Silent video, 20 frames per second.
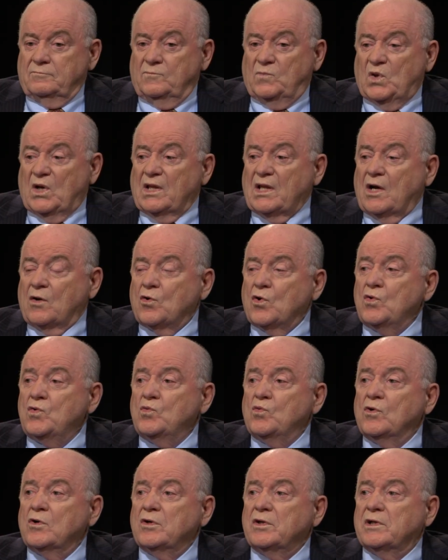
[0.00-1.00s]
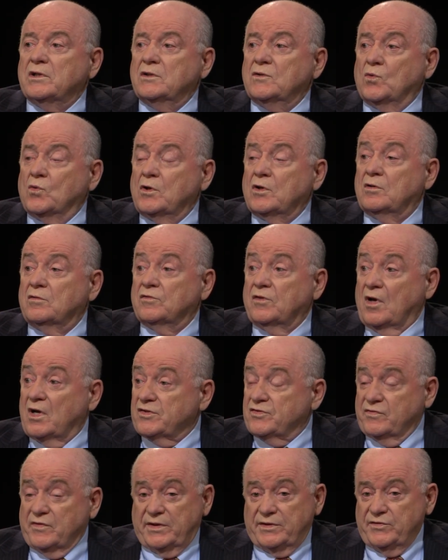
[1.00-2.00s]
Well, our own work and the work of
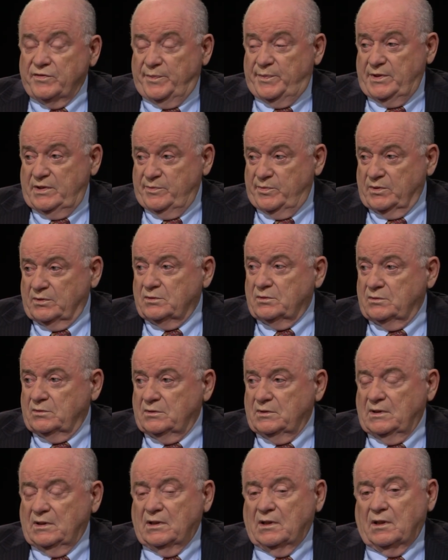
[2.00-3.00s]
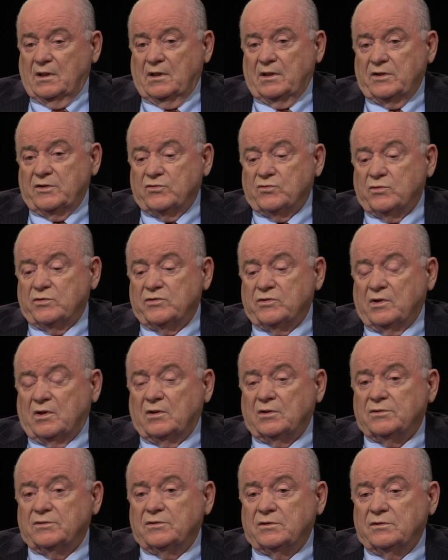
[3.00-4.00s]
lots of other people, as a
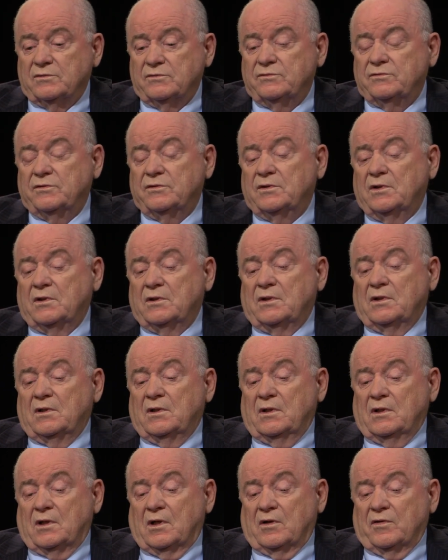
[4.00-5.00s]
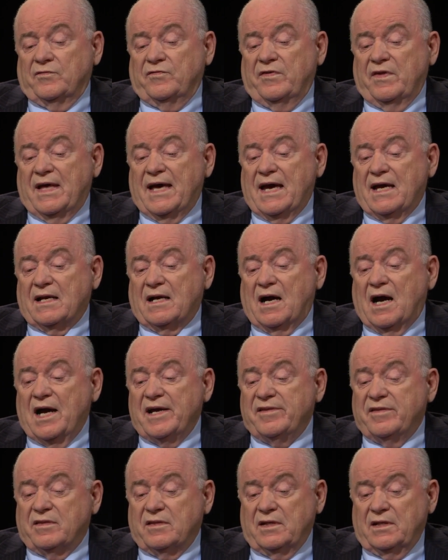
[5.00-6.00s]
result of that,
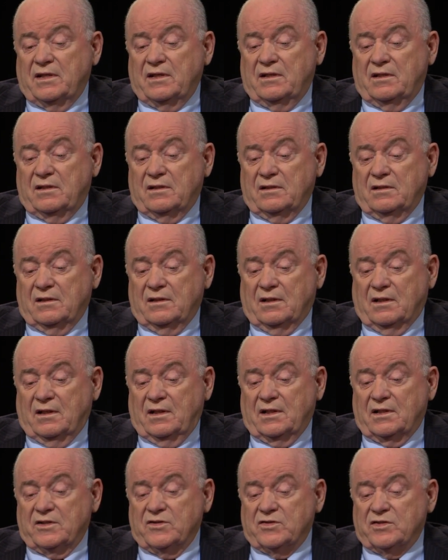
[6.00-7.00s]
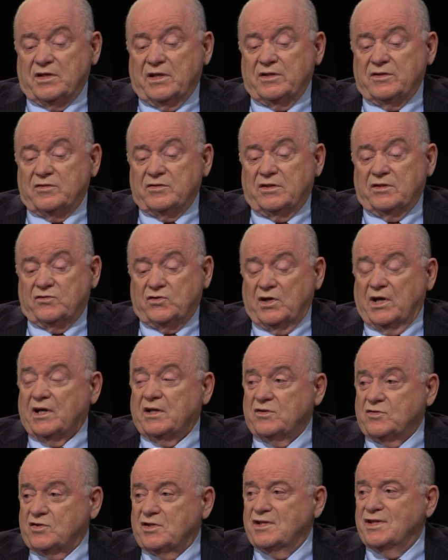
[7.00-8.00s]
I think, in a sense, the
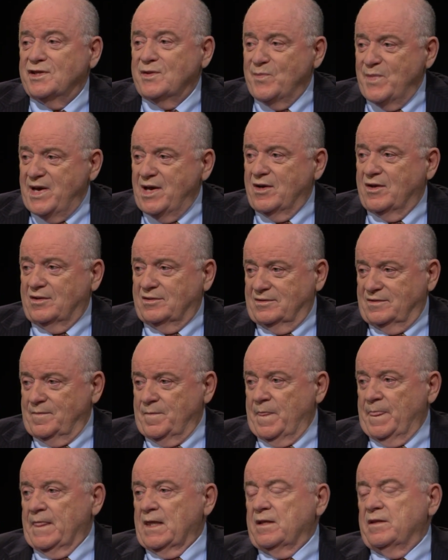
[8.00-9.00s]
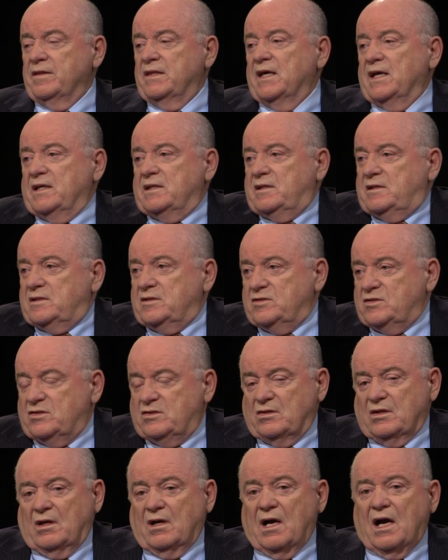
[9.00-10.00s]
check is in the mail. That
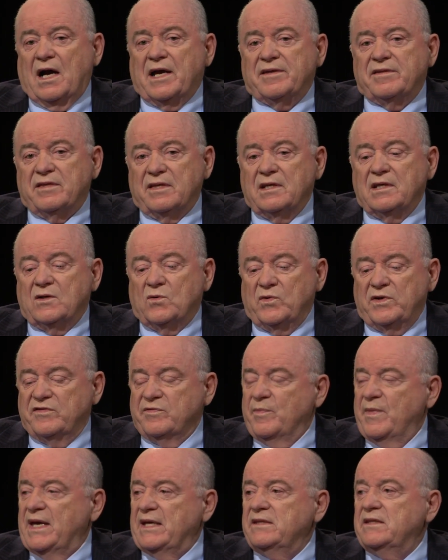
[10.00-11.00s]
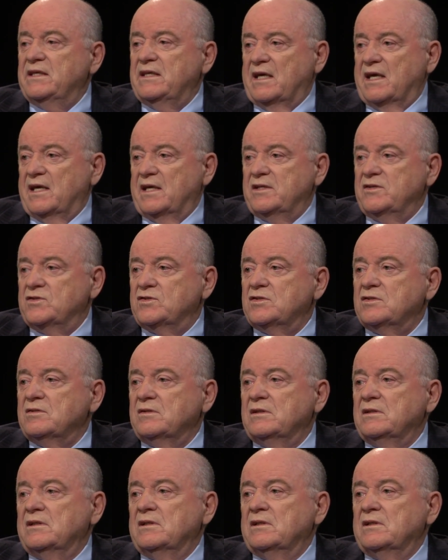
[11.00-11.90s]
is, I think we've made the case.